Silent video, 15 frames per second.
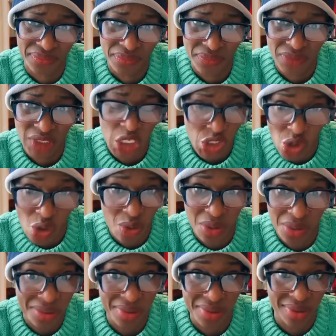So,
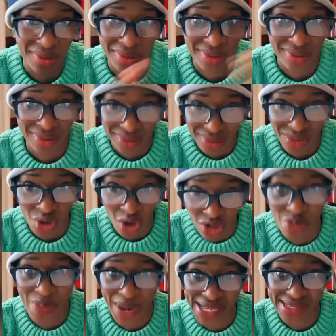
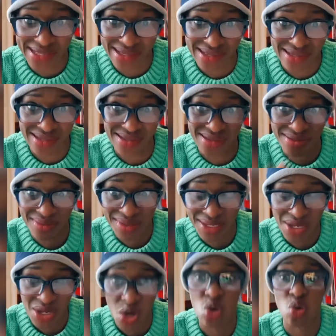don't mess.
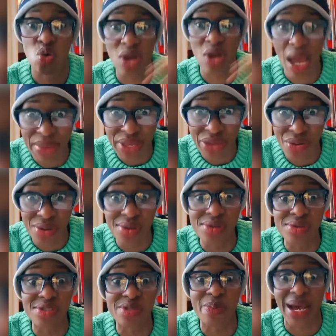Kula
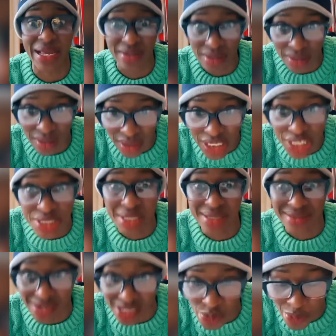mijulus, but eat it
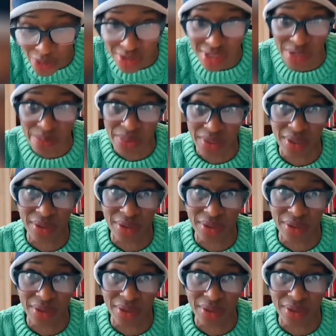responsibly.